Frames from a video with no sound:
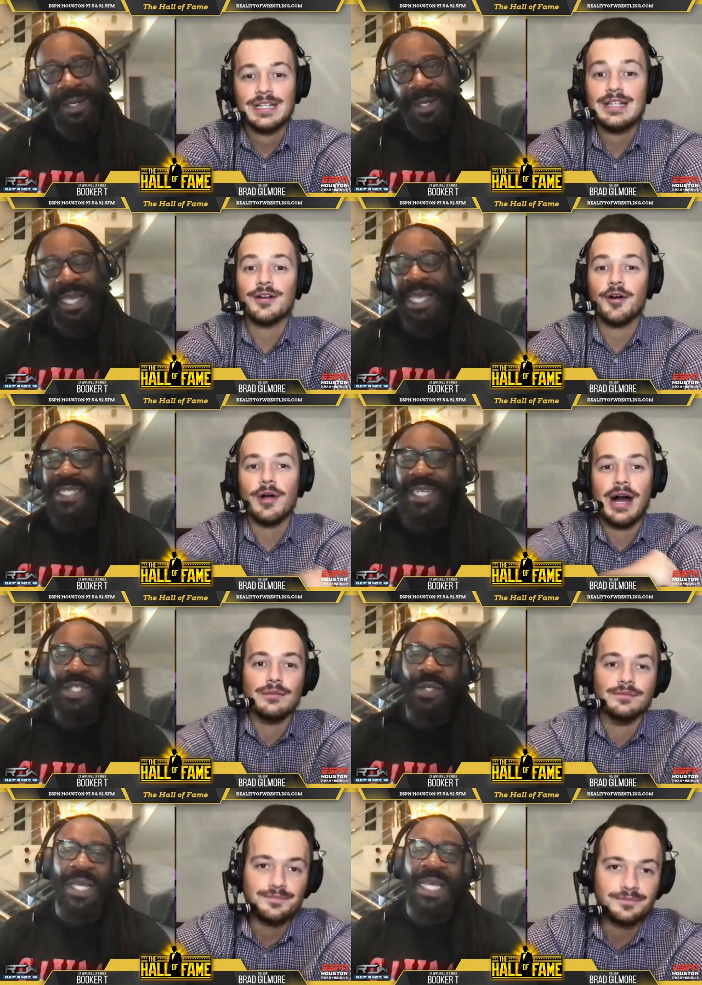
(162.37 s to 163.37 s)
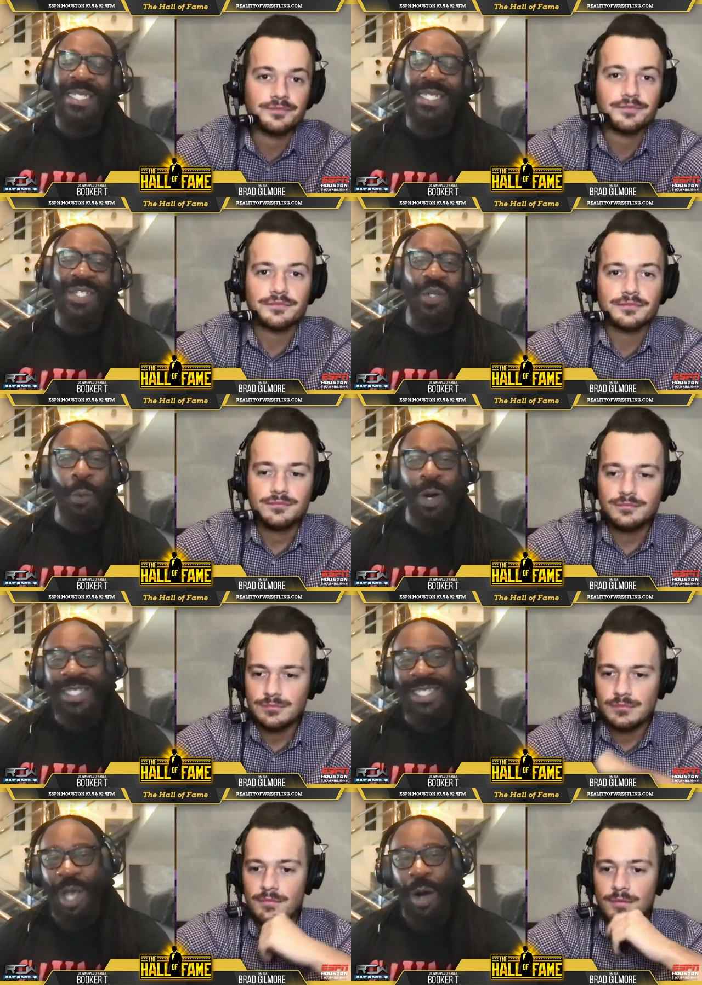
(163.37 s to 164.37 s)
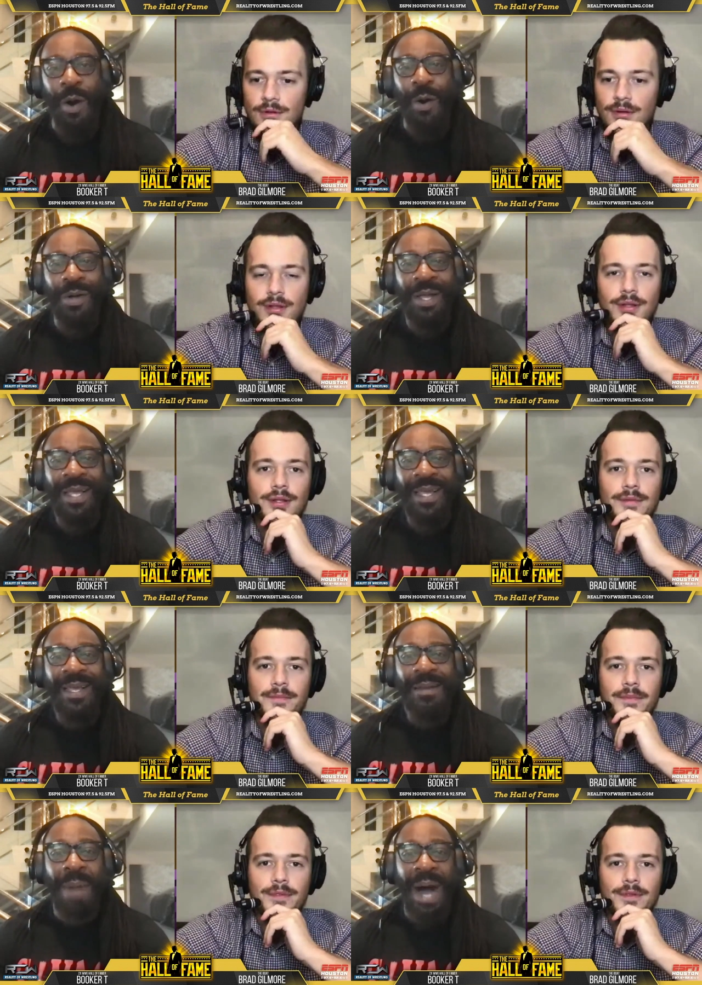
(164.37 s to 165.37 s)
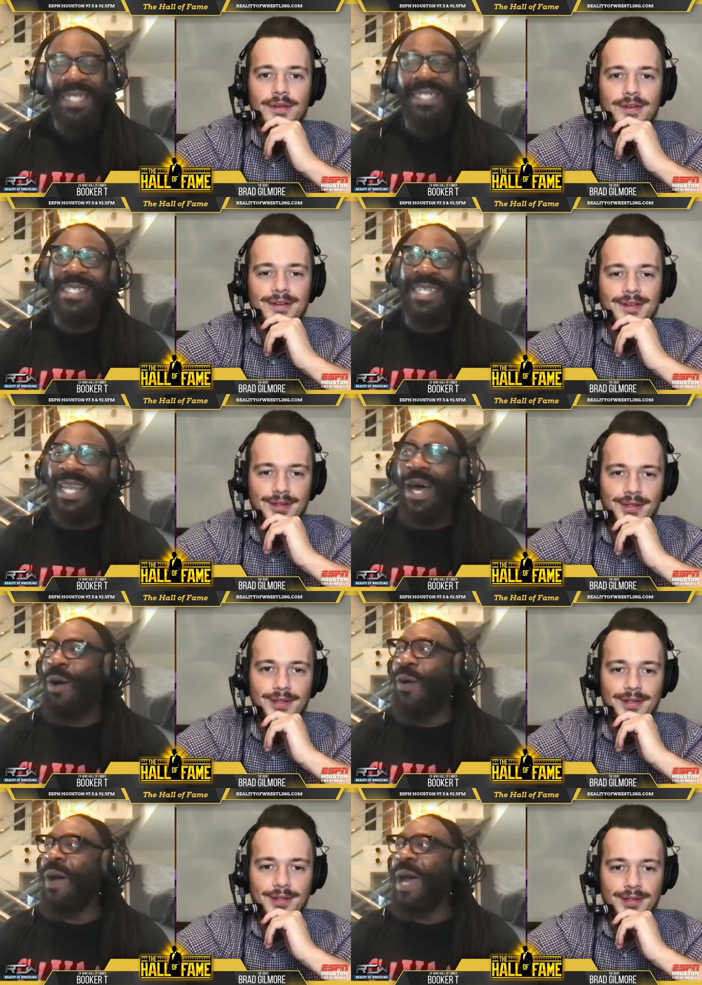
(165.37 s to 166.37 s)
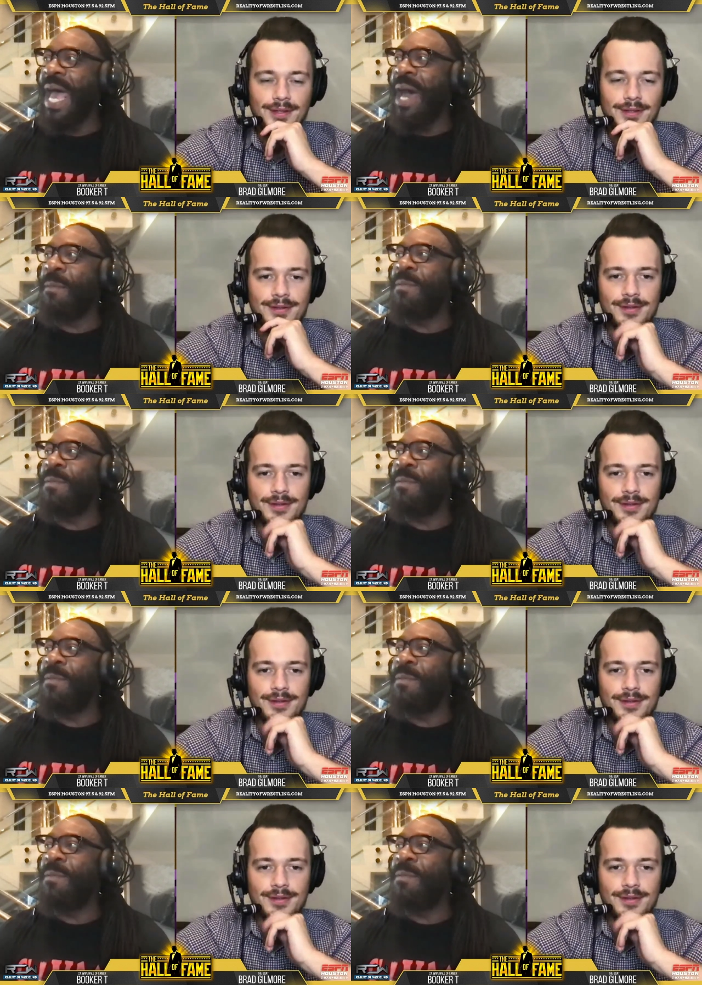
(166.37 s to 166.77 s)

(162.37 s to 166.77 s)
Speaker 1: He did he a whole just, album. He just do one song Botch did a whole album